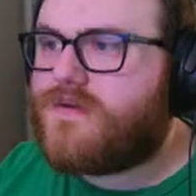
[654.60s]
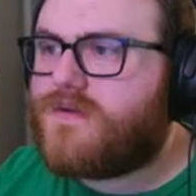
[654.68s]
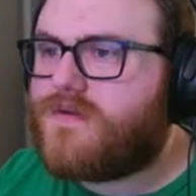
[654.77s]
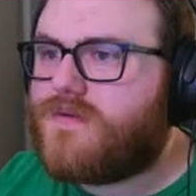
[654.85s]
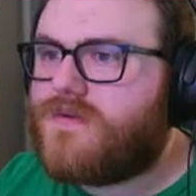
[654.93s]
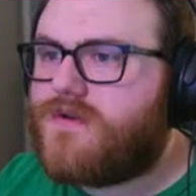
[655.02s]

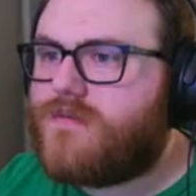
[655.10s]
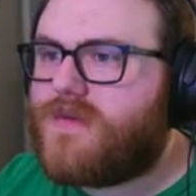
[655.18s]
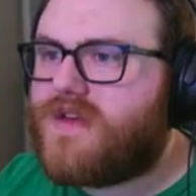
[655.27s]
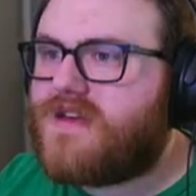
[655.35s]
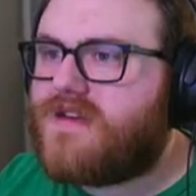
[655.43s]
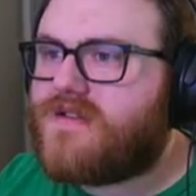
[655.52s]
Cool
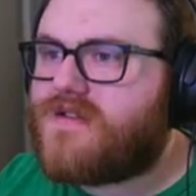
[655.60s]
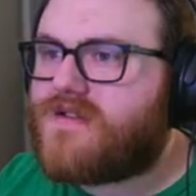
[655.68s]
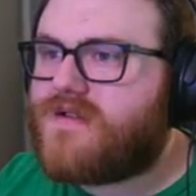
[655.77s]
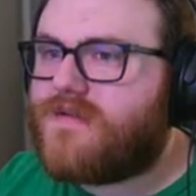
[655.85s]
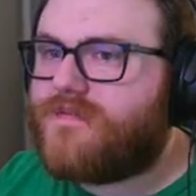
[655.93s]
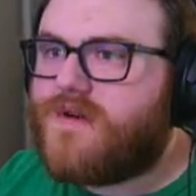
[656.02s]

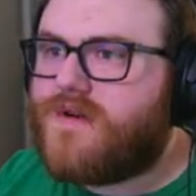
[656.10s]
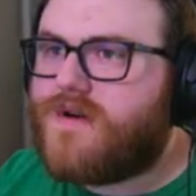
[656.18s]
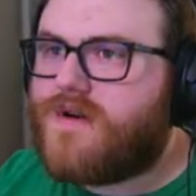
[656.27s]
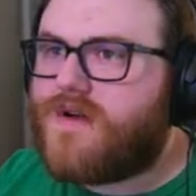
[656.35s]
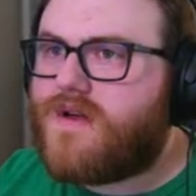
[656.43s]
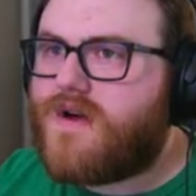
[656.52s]
beans.
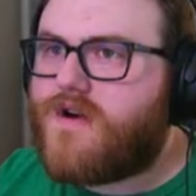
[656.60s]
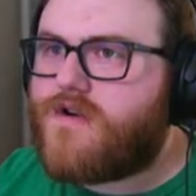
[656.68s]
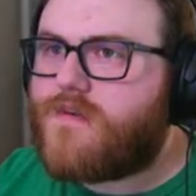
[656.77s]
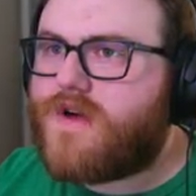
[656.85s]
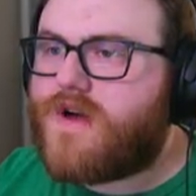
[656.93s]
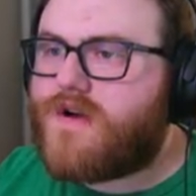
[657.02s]
There
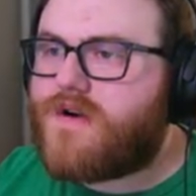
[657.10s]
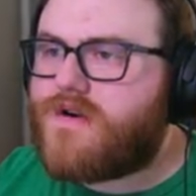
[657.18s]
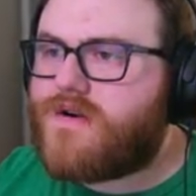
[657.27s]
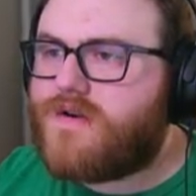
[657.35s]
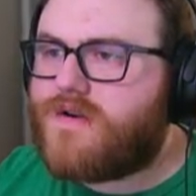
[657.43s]
we are.